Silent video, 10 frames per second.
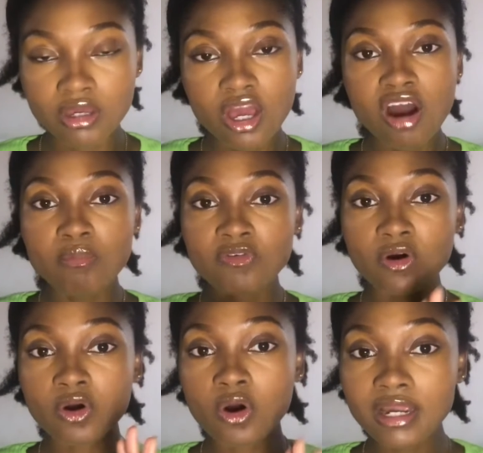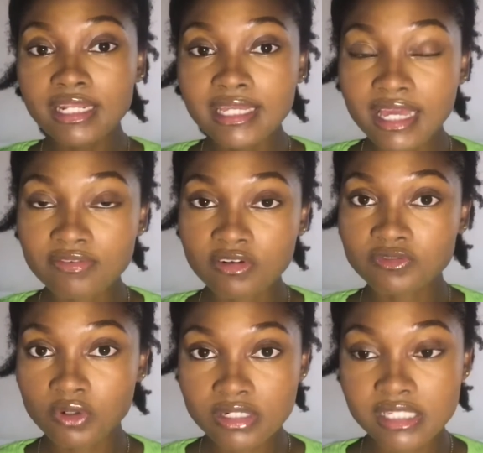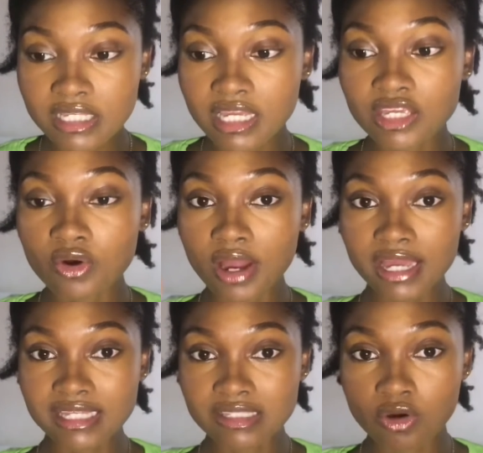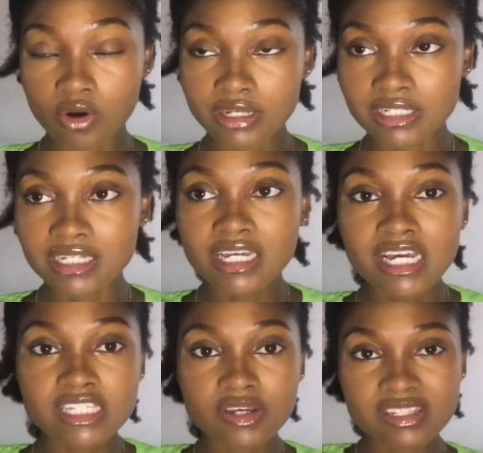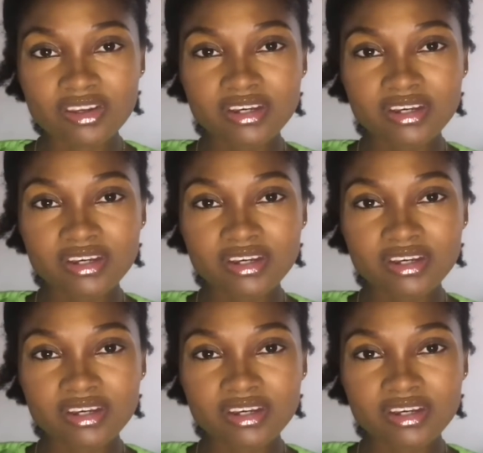But for coily hair, for 4C hair, your hair is coily, so it's not